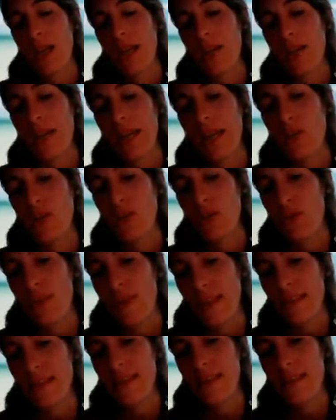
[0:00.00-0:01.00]
into
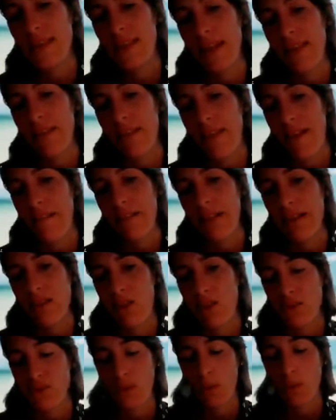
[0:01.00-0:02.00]
these indirect
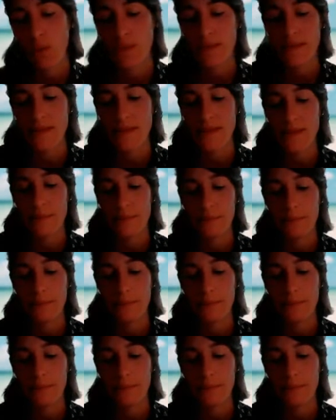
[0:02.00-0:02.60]
consequences.